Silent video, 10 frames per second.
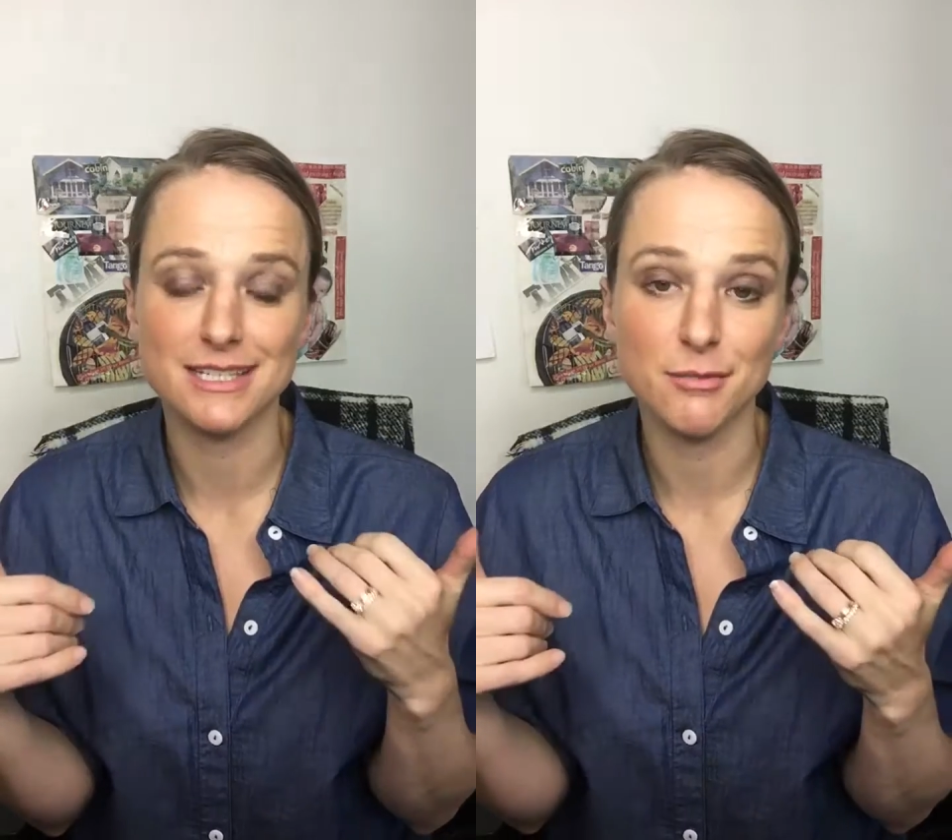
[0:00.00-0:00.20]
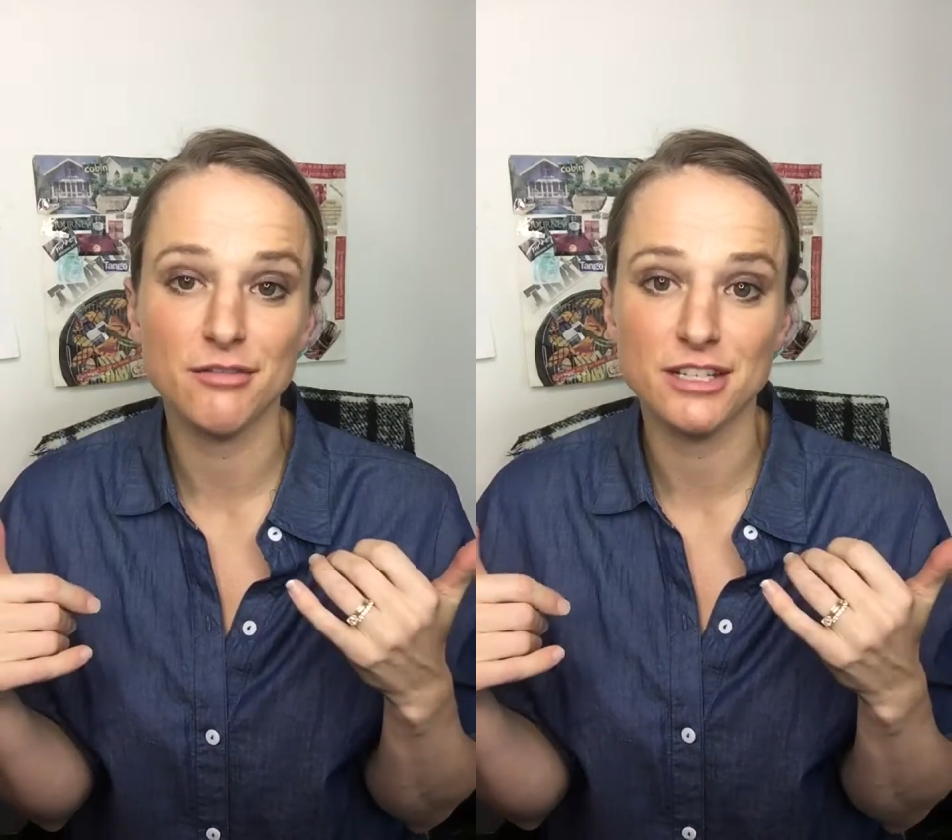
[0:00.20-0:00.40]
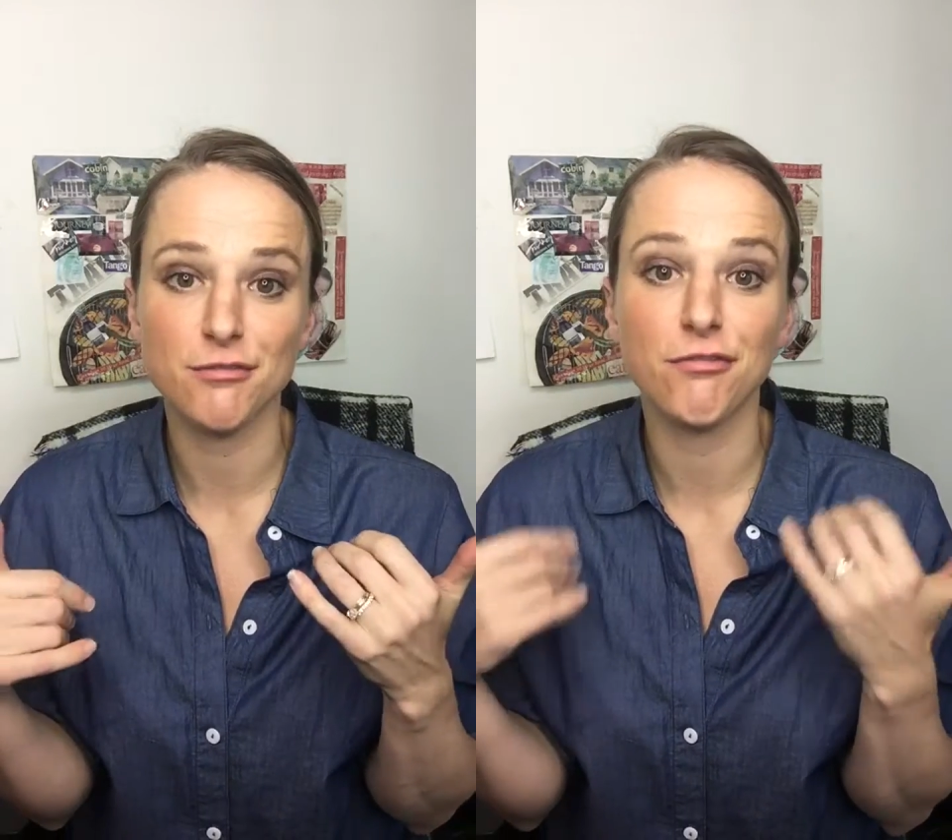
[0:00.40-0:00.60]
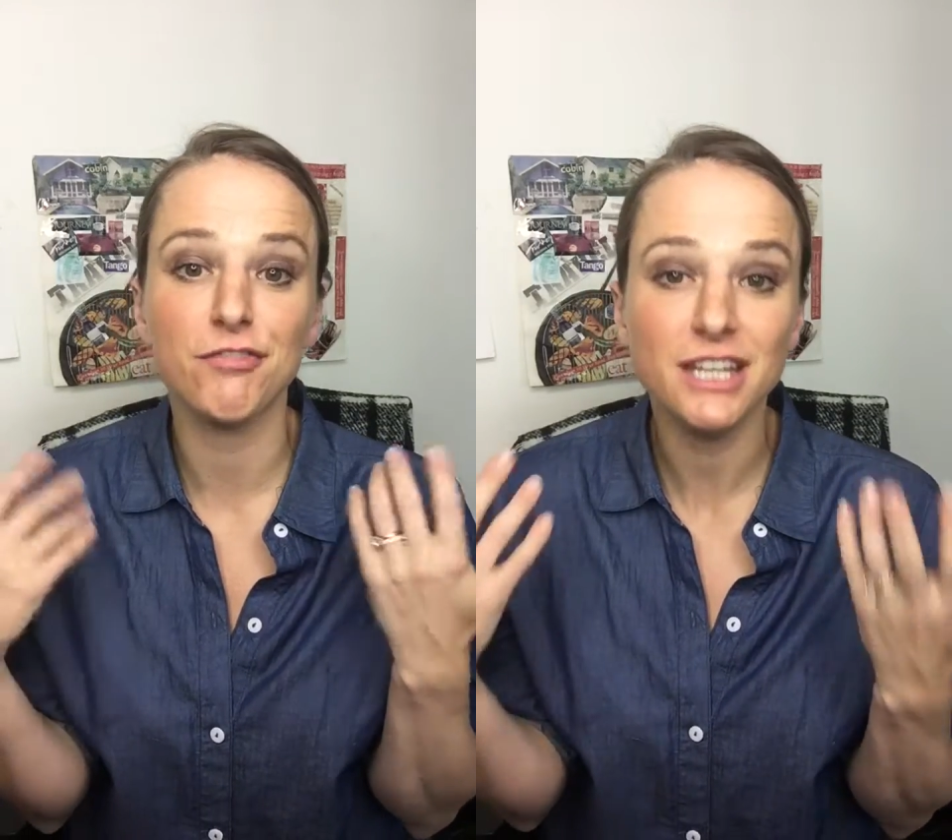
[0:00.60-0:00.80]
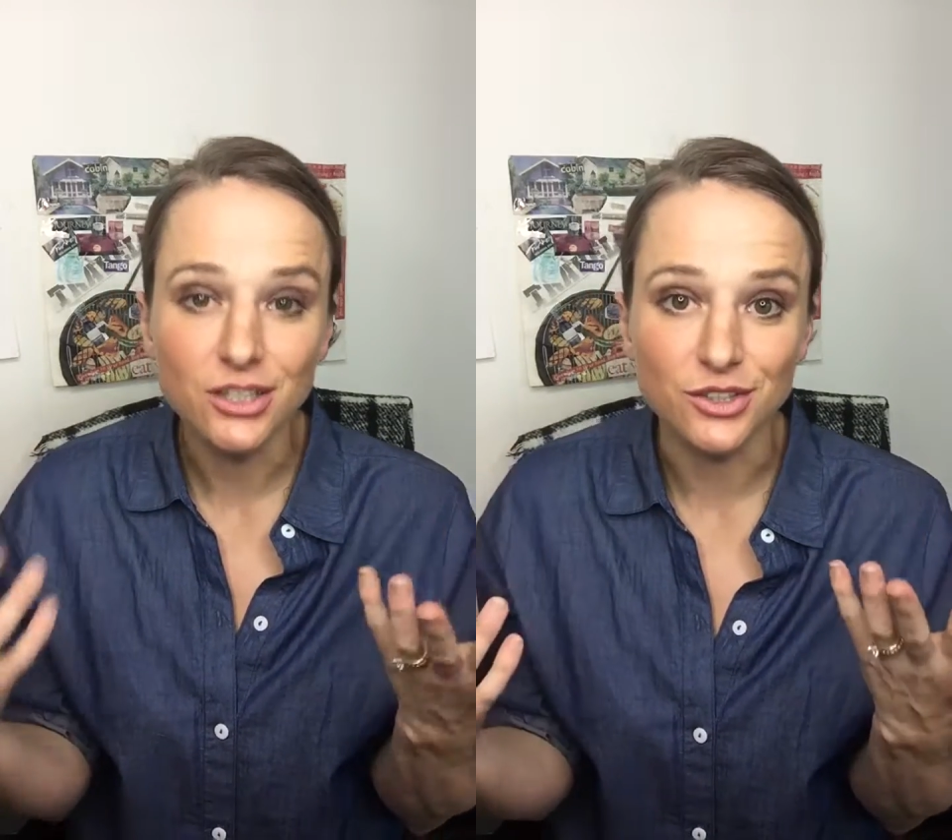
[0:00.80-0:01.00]
Some of us
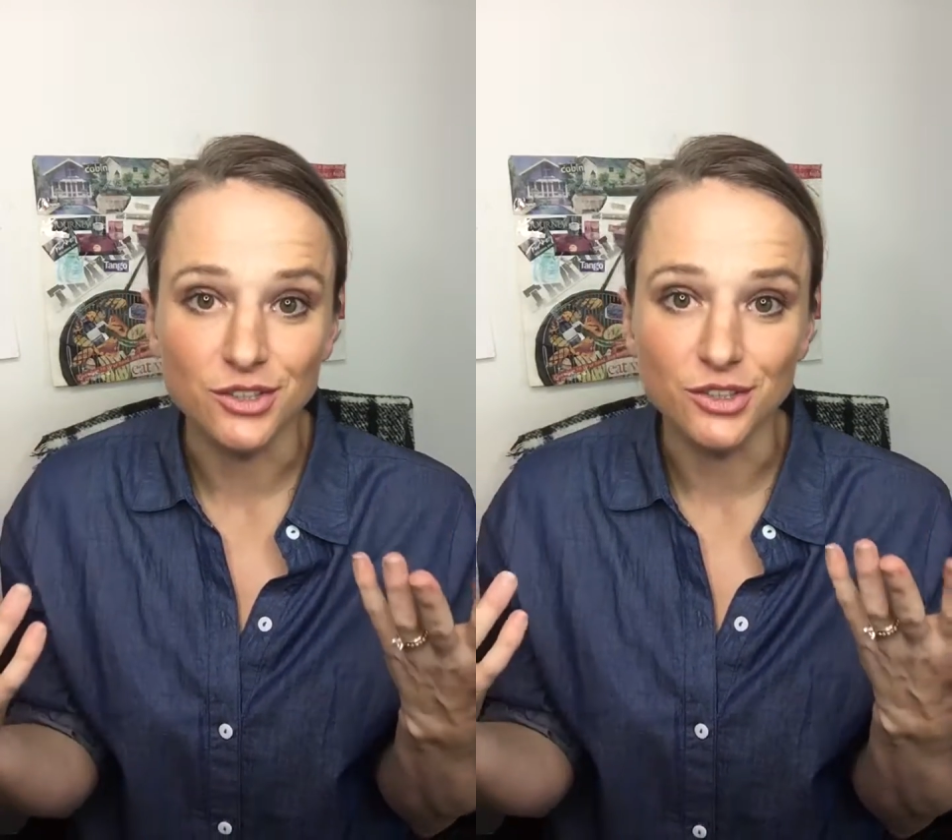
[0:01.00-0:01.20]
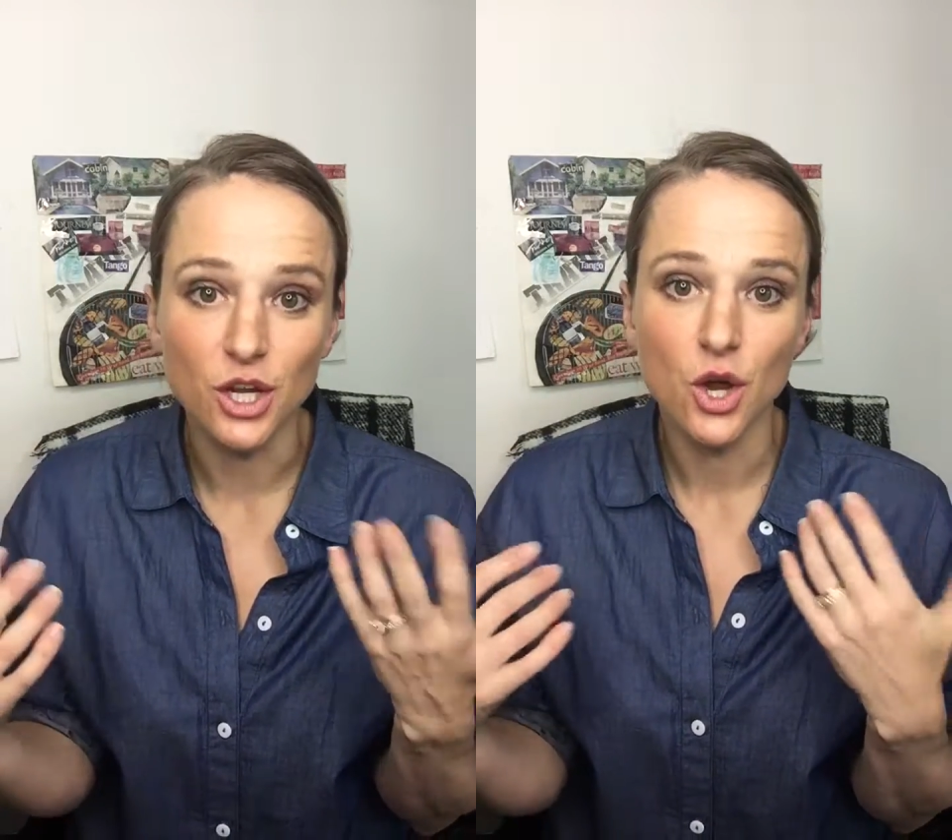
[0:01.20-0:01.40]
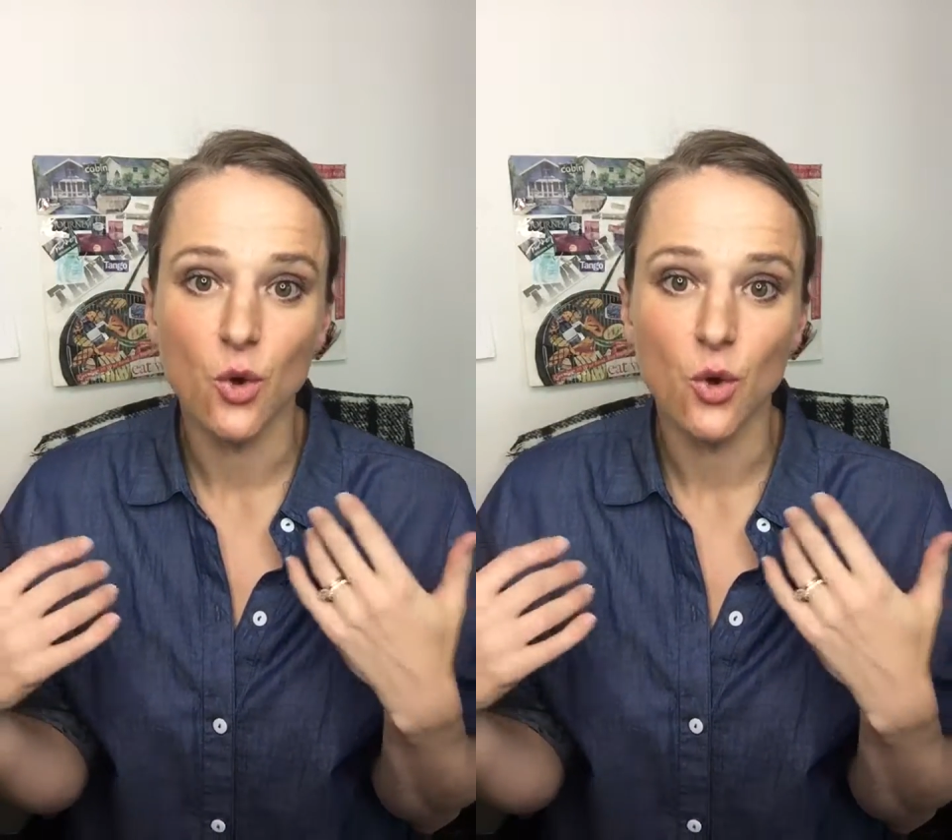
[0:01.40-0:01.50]
feel